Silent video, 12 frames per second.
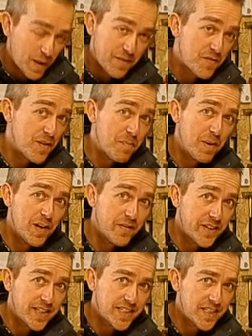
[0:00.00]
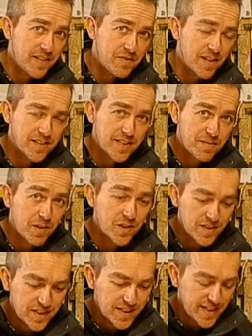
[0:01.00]
I went for a perfect C rather than a
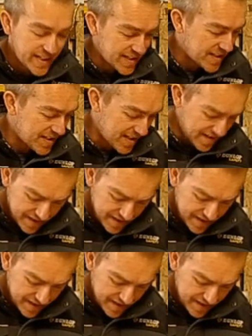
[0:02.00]
modern C because